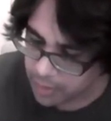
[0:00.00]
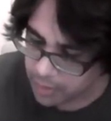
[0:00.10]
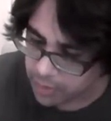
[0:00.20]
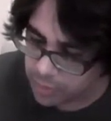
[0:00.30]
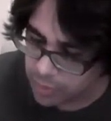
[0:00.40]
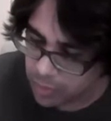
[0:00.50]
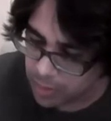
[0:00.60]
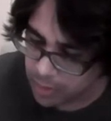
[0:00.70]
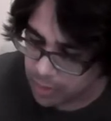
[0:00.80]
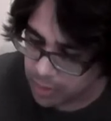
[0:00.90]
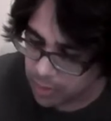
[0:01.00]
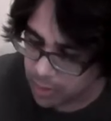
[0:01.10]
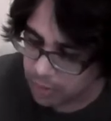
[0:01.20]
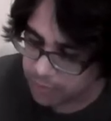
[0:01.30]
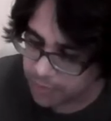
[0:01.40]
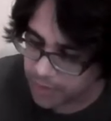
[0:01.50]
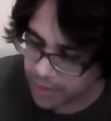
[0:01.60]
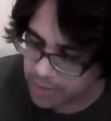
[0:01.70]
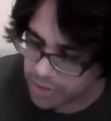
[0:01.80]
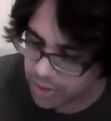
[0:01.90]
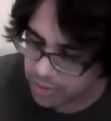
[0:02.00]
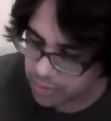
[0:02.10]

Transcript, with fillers: the dual of the k chain